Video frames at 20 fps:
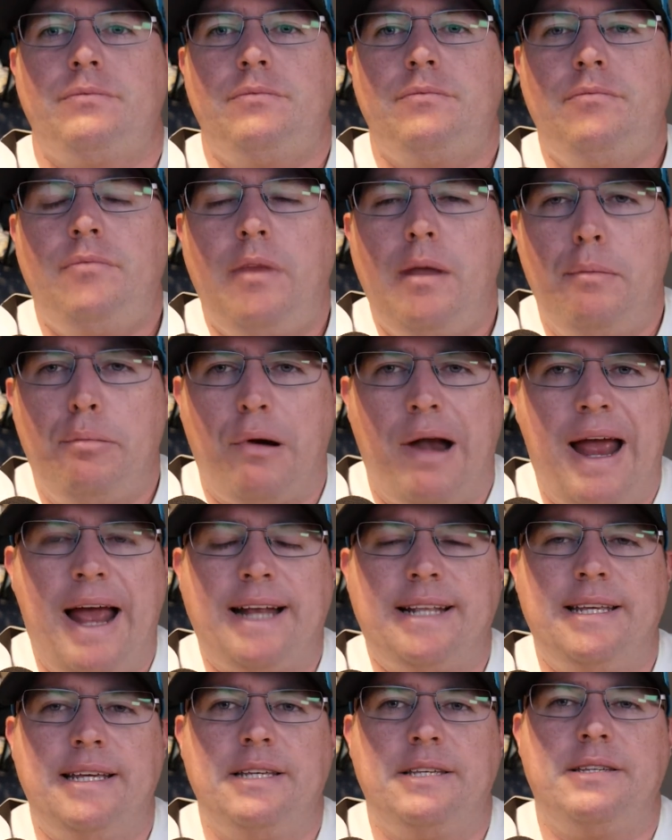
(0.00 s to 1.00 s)

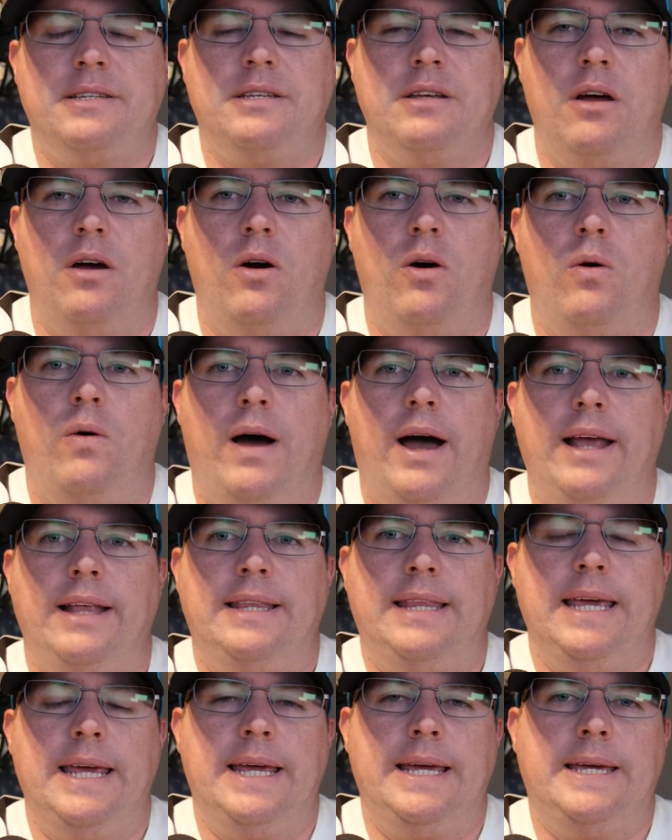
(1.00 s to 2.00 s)
practice. So I
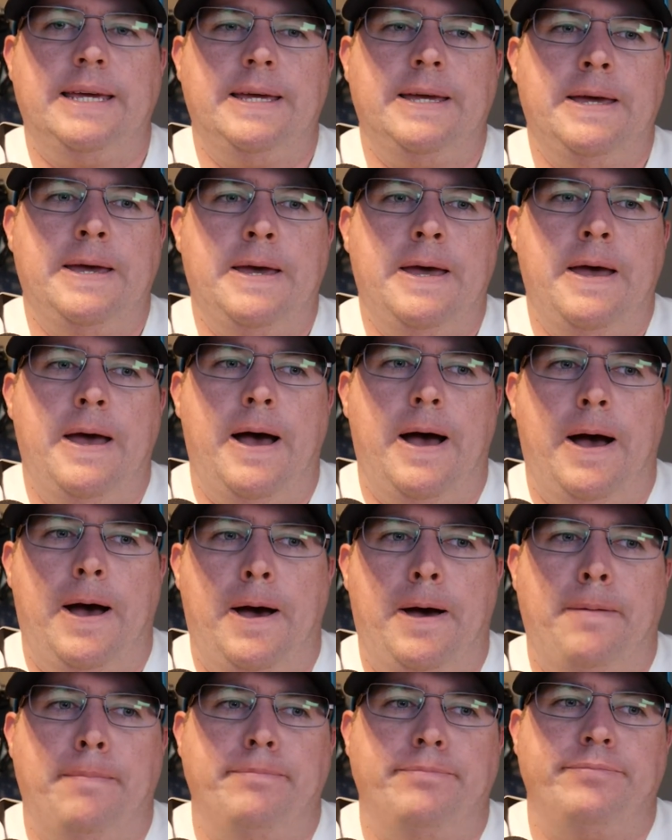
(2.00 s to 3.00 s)
think
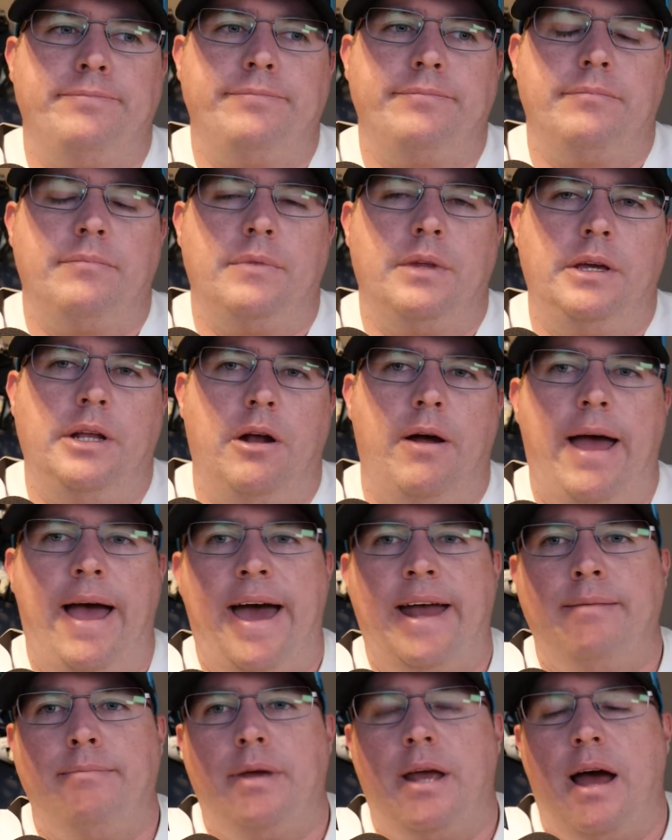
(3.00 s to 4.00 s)
Adam
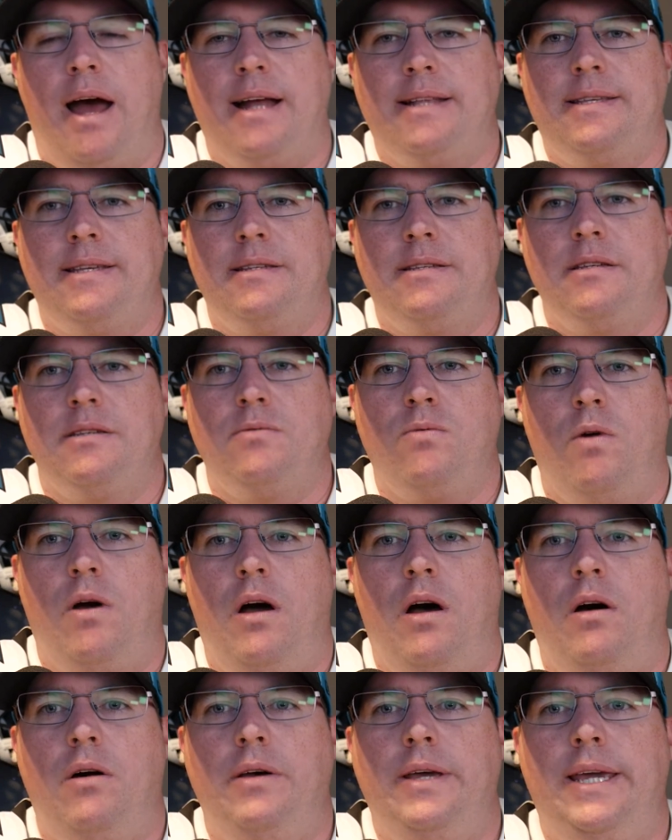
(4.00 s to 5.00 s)
Gotsis as
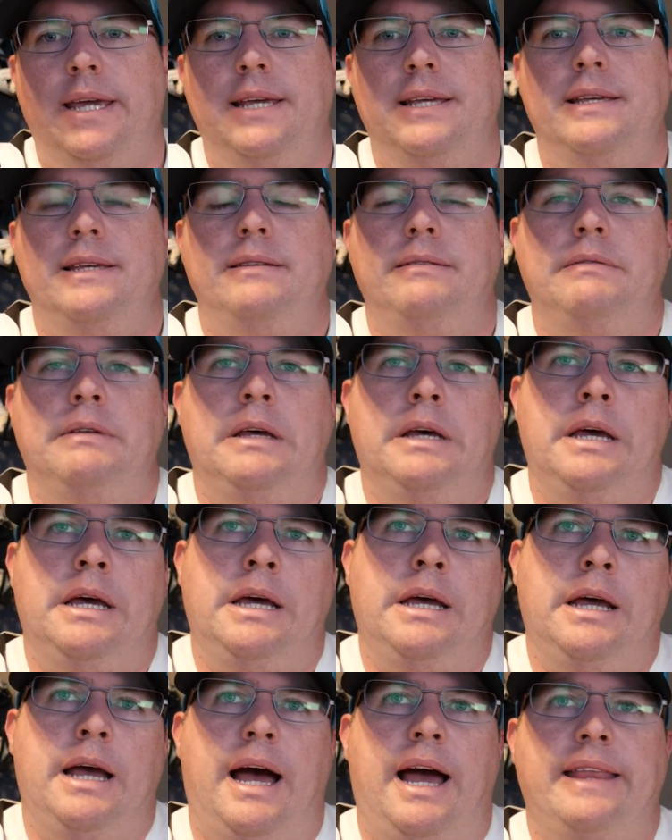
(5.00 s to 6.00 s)
well.
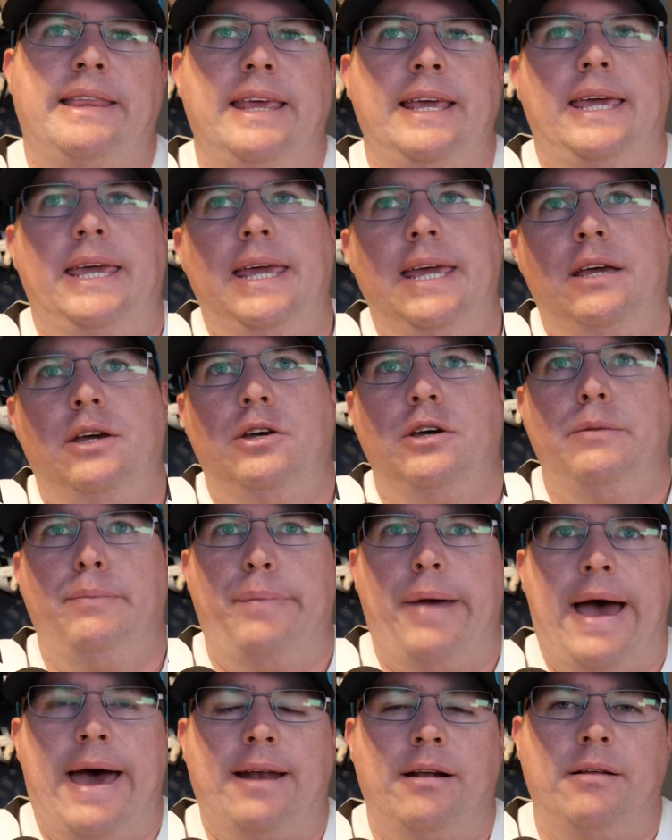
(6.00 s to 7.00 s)
I think he could
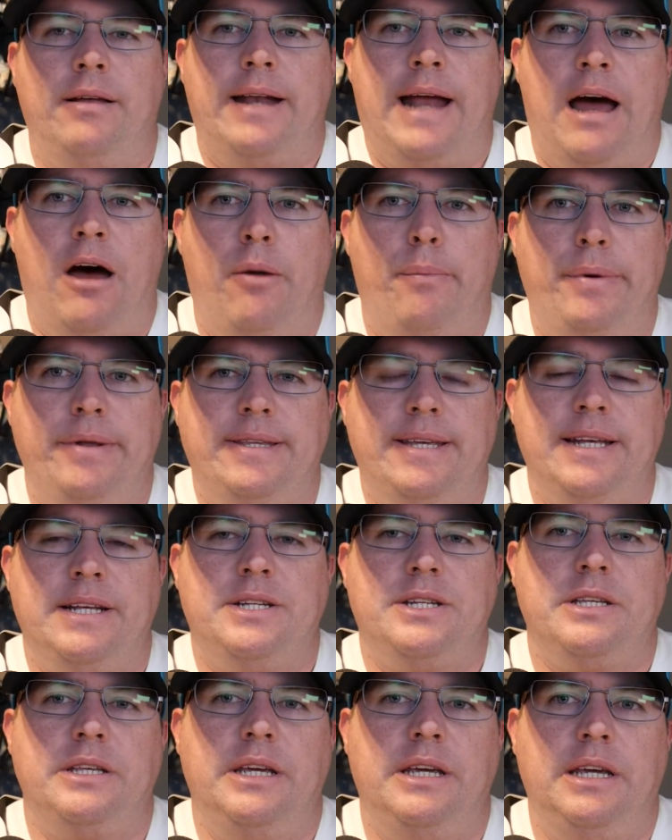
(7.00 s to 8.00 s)
battle it out
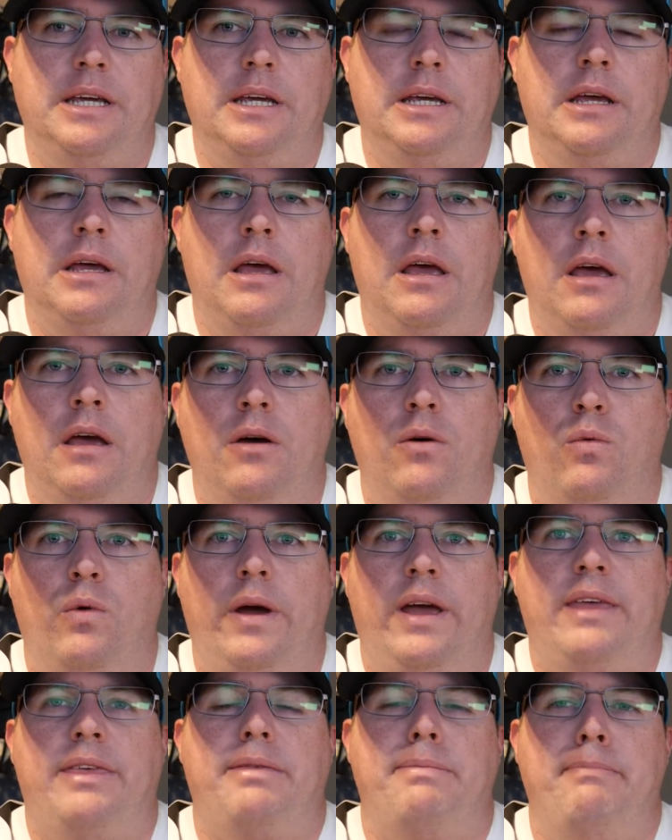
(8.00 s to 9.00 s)
potentially
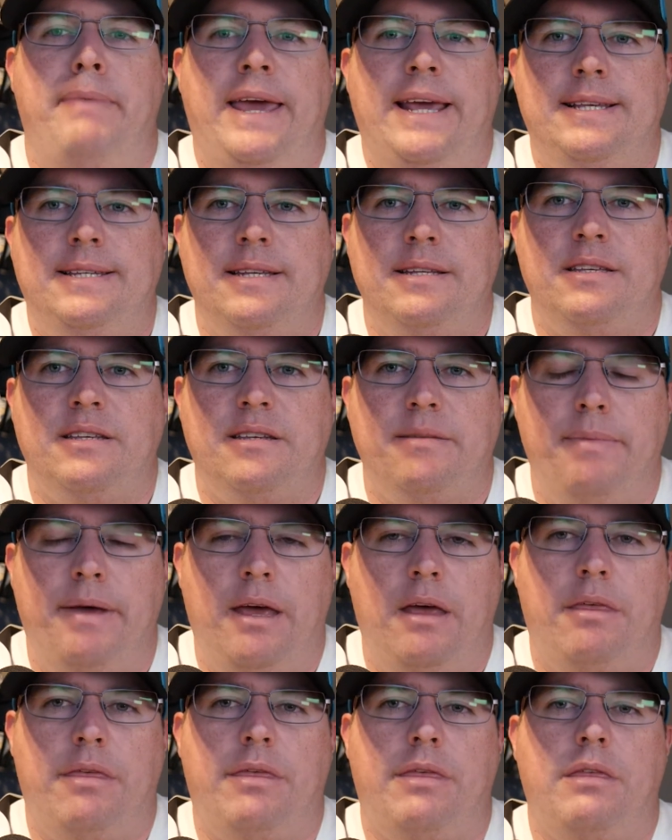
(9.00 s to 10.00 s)
with Mason
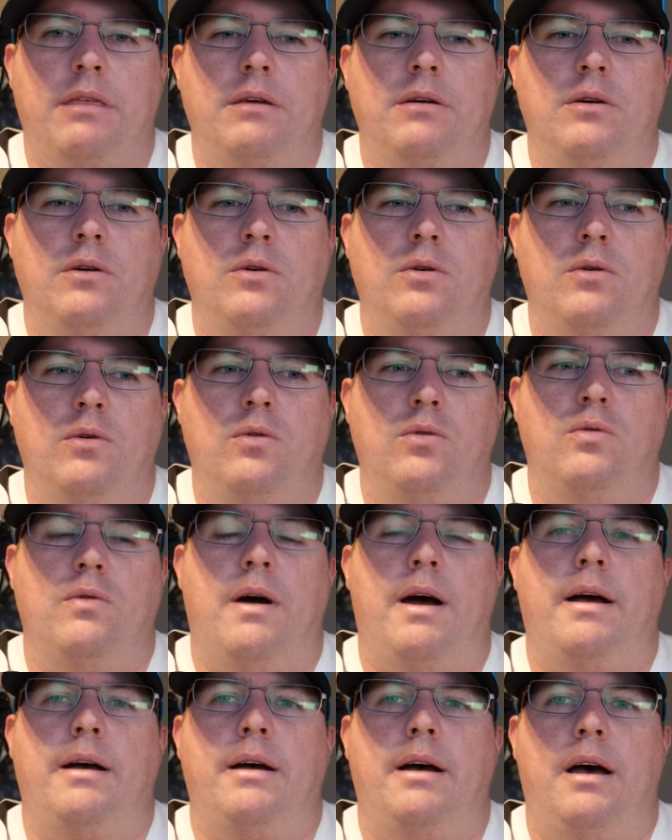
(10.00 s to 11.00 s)
Smith, who
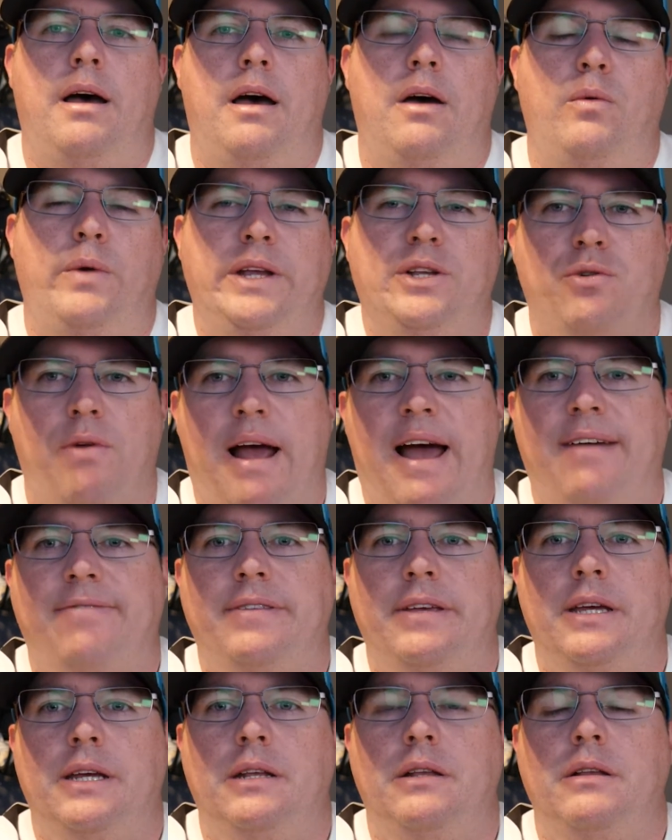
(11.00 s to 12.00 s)
we
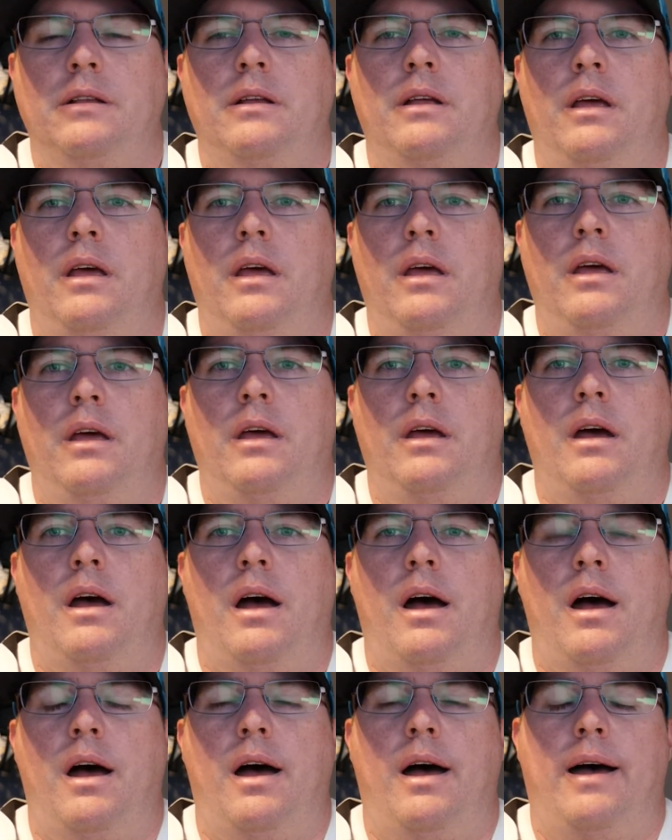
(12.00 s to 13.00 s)
drafted
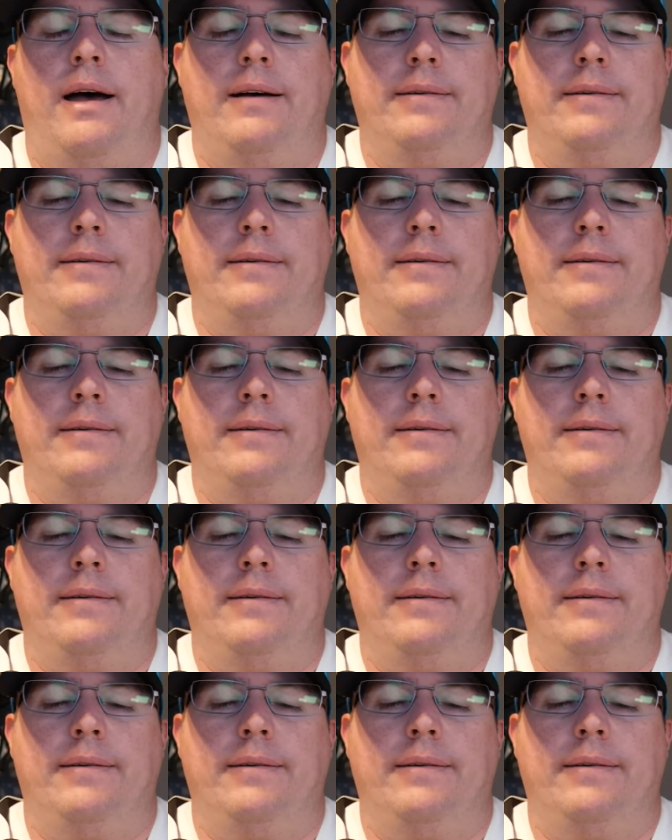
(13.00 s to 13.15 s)
out